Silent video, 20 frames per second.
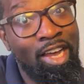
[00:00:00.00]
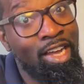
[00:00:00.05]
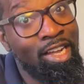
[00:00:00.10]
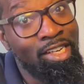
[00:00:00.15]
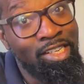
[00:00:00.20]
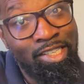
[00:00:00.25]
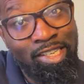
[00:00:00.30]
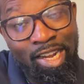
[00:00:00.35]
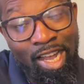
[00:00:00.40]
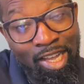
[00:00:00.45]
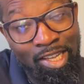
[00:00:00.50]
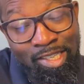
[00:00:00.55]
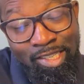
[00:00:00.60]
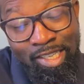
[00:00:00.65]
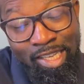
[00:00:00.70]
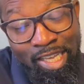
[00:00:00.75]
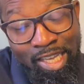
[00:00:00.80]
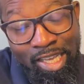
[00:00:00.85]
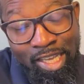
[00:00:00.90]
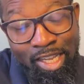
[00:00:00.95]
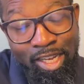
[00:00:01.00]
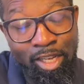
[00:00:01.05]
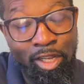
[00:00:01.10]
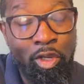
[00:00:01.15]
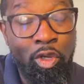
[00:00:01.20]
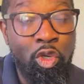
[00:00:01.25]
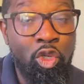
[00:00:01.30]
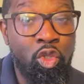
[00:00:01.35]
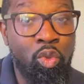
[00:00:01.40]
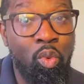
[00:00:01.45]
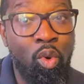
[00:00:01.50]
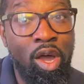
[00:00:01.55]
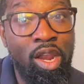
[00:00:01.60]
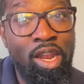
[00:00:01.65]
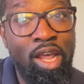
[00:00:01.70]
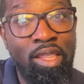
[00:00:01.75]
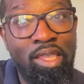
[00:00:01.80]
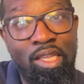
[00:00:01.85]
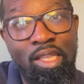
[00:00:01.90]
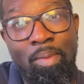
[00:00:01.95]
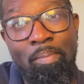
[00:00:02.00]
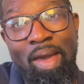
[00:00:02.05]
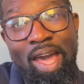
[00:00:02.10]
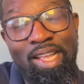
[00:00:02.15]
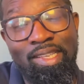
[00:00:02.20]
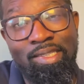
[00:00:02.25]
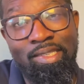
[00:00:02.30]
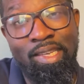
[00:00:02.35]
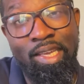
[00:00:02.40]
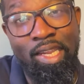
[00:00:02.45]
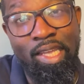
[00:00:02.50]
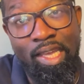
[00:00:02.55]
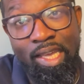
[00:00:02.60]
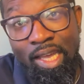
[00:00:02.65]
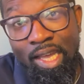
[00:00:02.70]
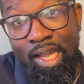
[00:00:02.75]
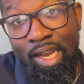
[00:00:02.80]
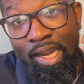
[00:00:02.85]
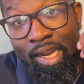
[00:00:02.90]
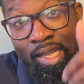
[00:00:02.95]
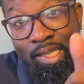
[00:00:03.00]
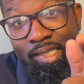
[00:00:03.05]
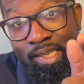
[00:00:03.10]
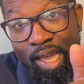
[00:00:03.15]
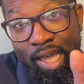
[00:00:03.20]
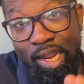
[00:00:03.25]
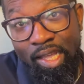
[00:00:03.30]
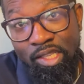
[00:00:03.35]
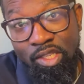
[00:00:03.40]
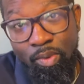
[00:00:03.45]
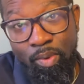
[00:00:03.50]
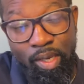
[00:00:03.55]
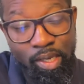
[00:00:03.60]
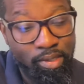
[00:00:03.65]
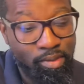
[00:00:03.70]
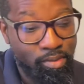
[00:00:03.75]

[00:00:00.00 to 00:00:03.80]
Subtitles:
Chelsea lose 1-0 to Man City. Let's get into it.